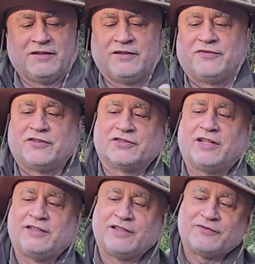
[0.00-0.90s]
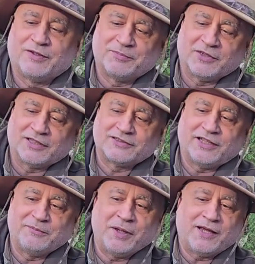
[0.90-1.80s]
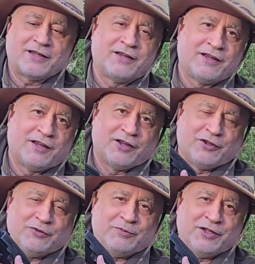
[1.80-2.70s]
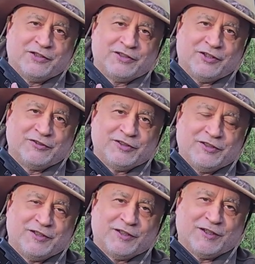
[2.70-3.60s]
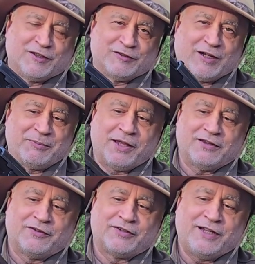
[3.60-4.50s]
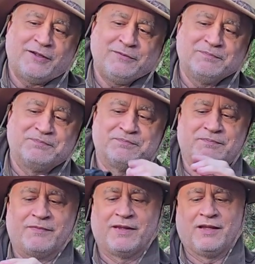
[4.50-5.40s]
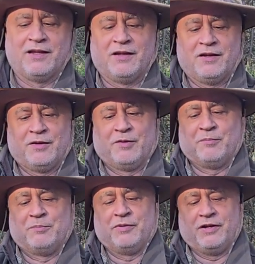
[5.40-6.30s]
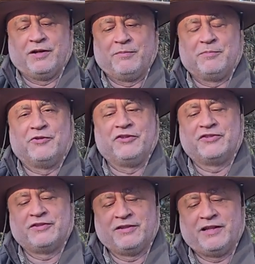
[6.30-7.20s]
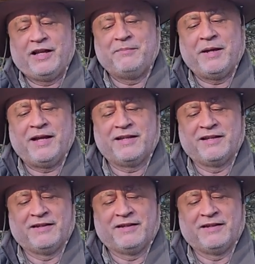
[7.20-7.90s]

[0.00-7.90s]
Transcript: lift the slide lever up, lock slide back. You nearly only drop that lever down, pull the slide back,